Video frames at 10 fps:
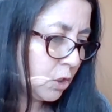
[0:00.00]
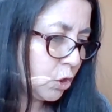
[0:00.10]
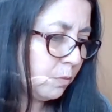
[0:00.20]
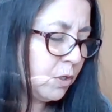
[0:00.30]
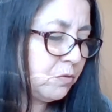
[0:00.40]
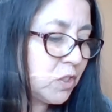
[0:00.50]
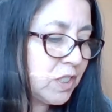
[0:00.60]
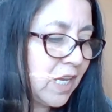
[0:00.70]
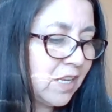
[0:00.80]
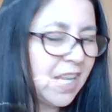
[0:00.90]
Some of you
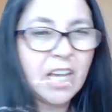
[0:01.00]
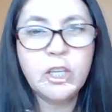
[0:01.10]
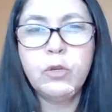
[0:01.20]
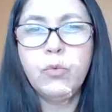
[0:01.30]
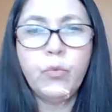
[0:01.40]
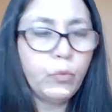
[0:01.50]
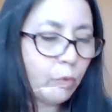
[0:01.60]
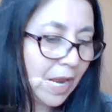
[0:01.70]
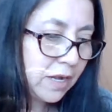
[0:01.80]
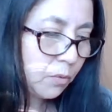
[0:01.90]
said like you
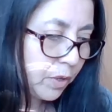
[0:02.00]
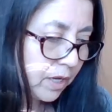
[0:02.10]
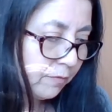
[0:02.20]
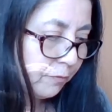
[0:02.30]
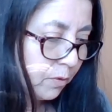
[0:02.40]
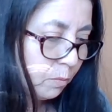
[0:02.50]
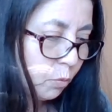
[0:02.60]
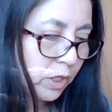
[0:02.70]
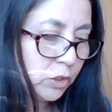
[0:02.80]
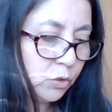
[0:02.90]
run away
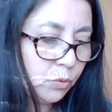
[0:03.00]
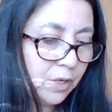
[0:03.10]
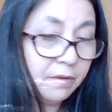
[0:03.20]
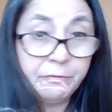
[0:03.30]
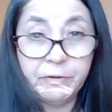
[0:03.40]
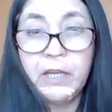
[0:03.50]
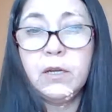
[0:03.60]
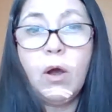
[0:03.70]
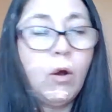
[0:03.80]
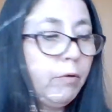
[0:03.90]
from what you are
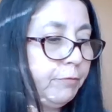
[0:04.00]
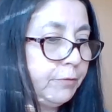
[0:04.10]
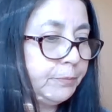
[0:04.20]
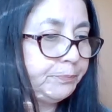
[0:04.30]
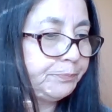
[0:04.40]
afraid of,